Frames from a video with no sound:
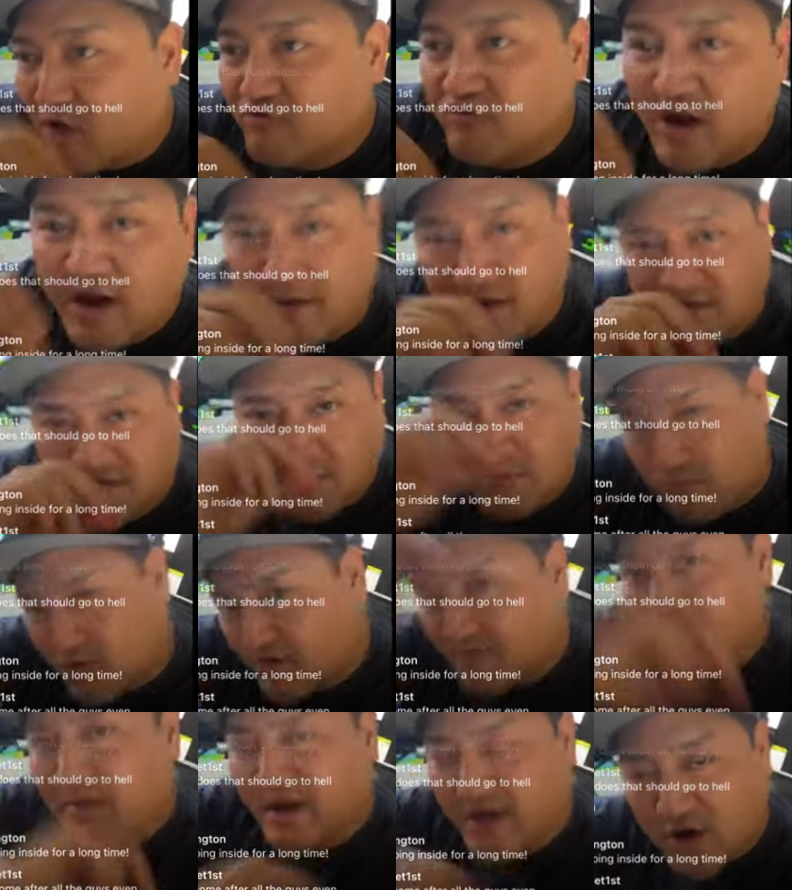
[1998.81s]
downgrade, because they're
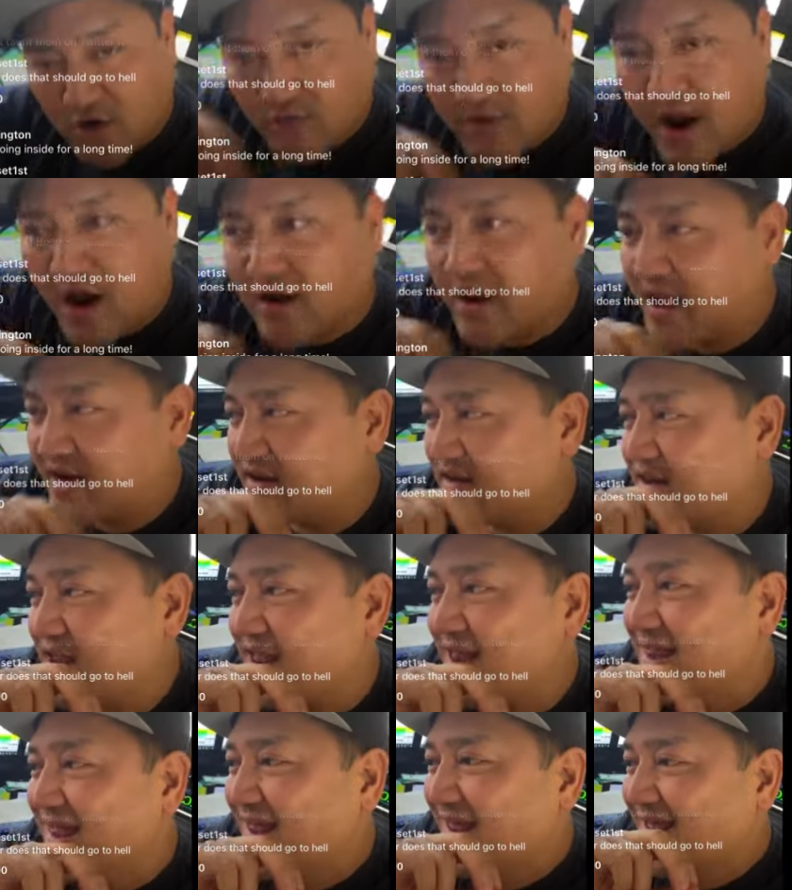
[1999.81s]
moving money around,
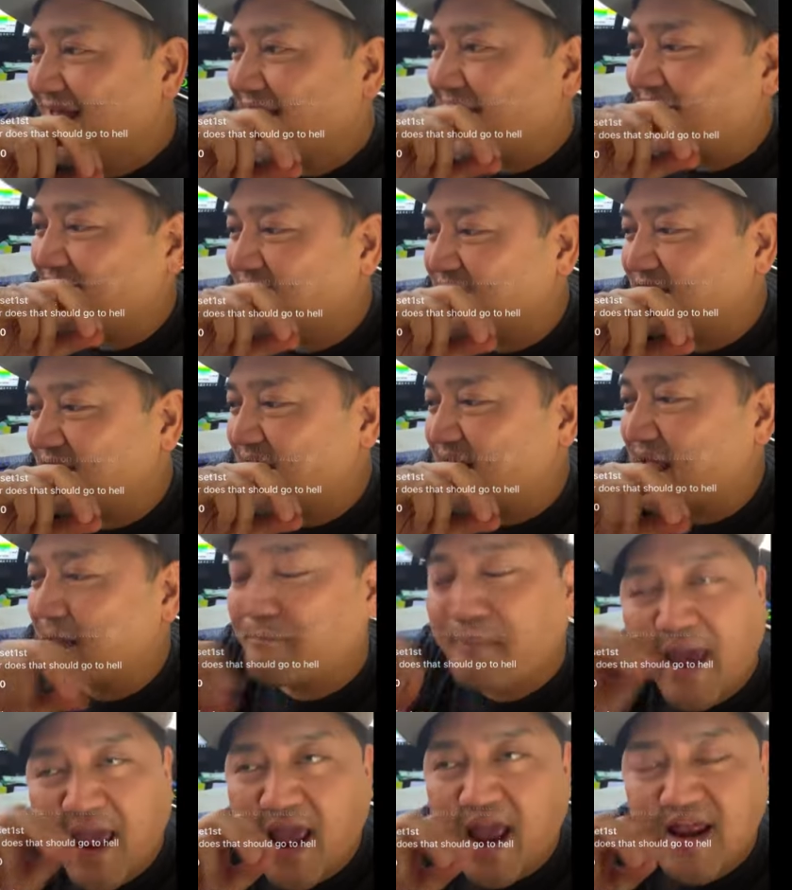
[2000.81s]
and then and then they
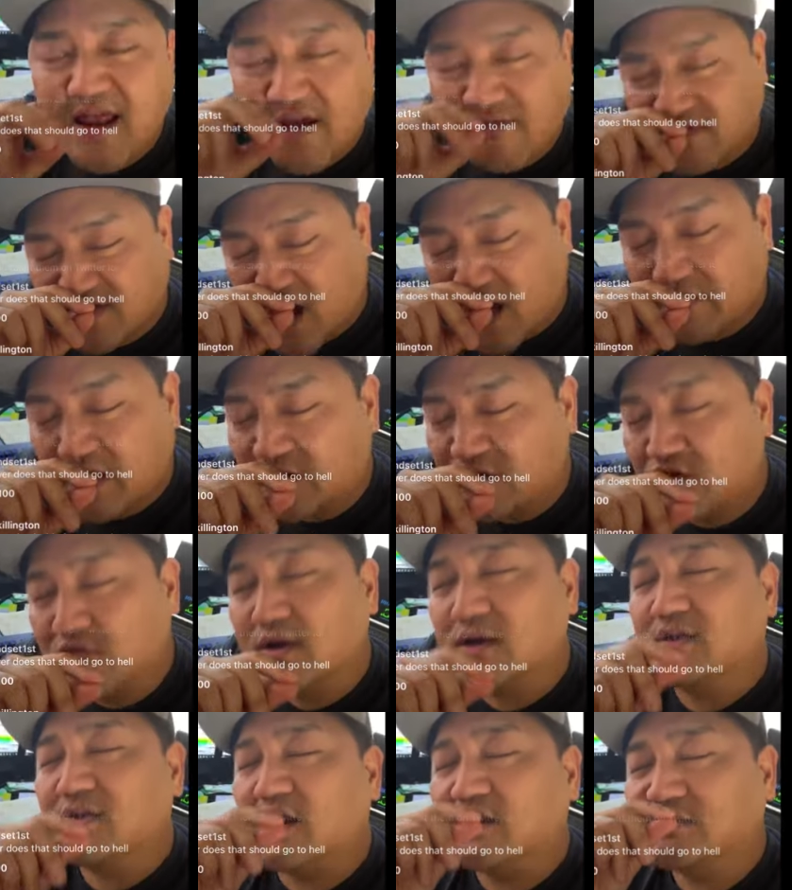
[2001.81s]
get paid every time they
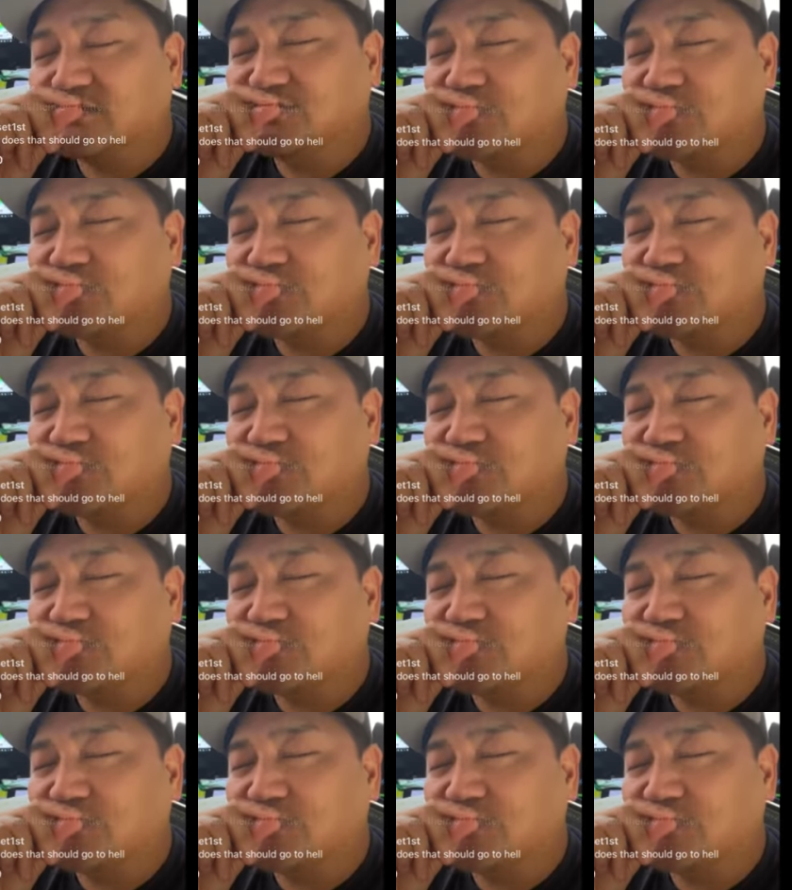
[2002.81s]
do a,